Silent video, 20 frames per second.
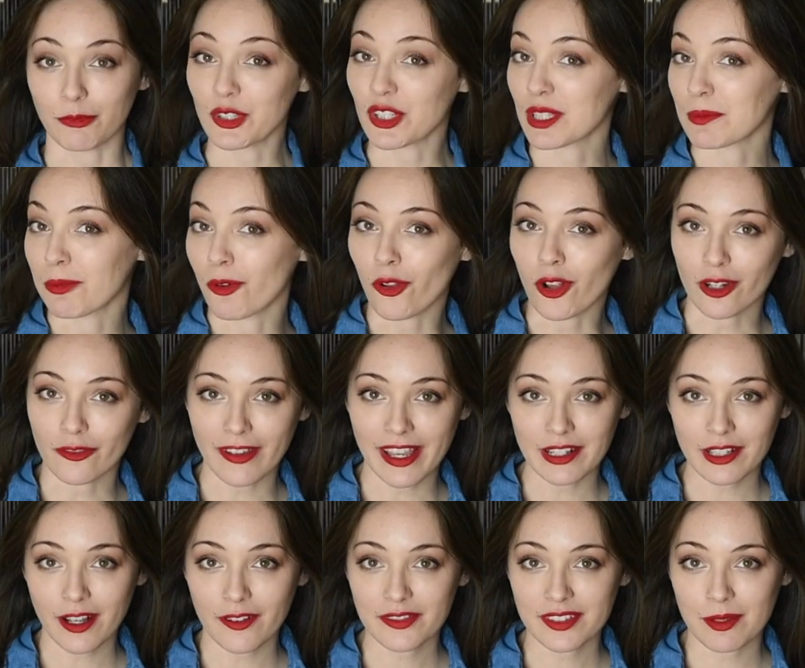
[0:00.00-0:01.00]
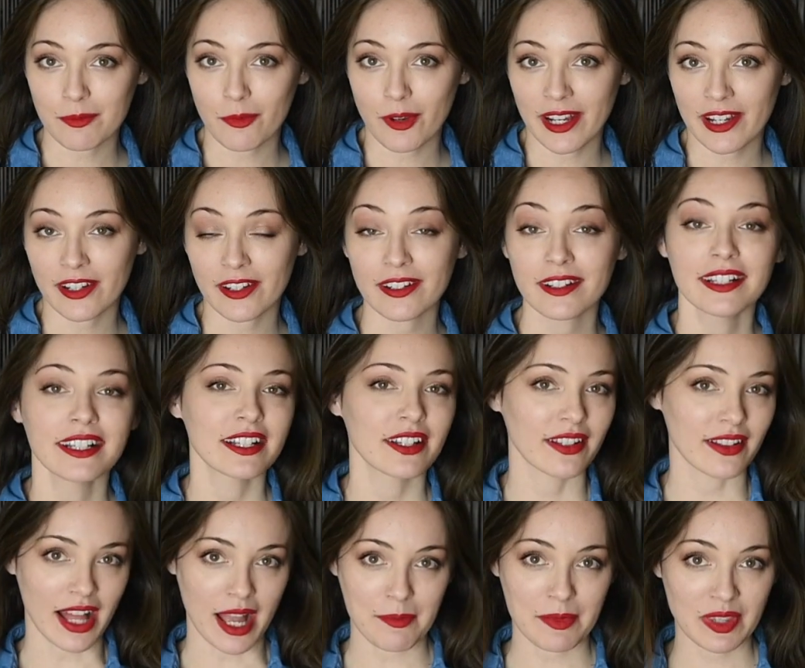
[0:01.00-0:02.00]
We just pull our van off somewhere,
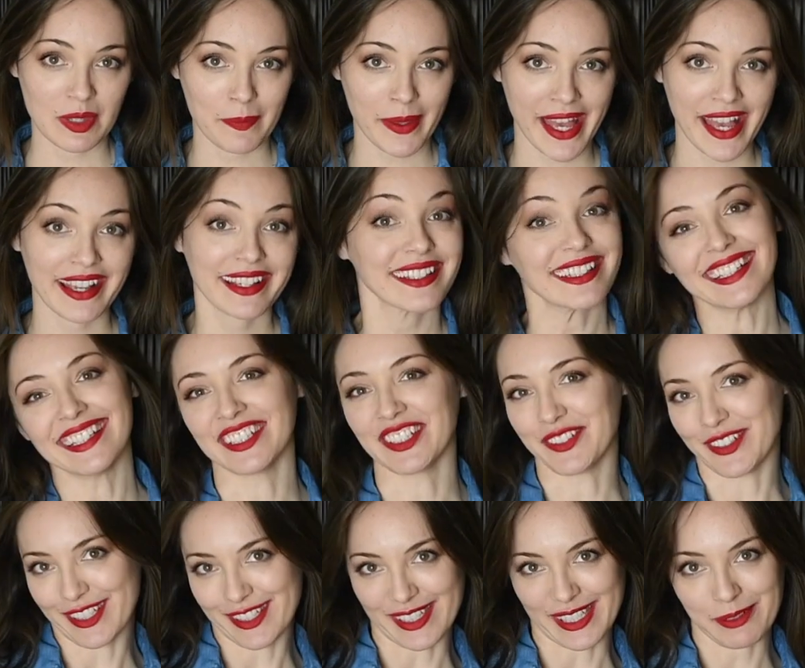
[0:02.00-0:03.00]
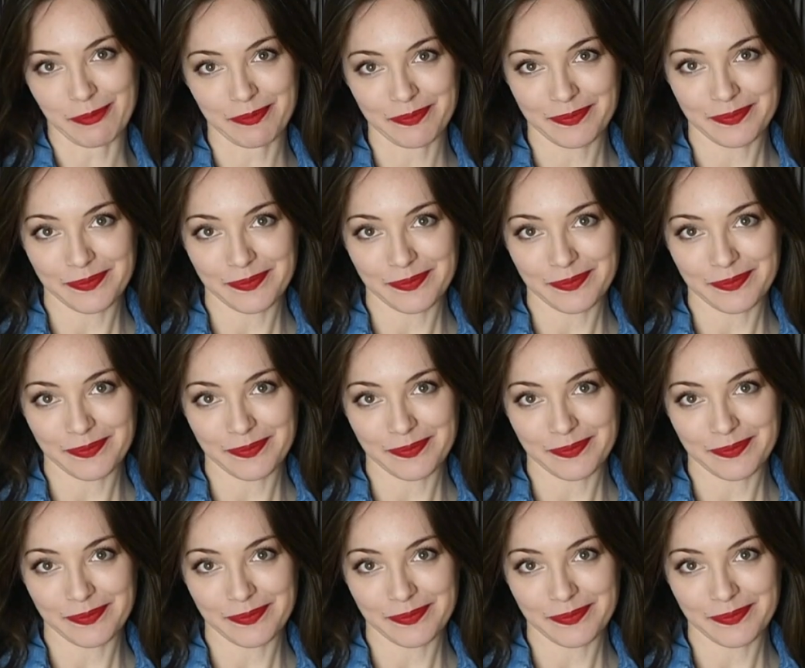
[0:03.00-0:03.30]
climb in the back, and go to sleep.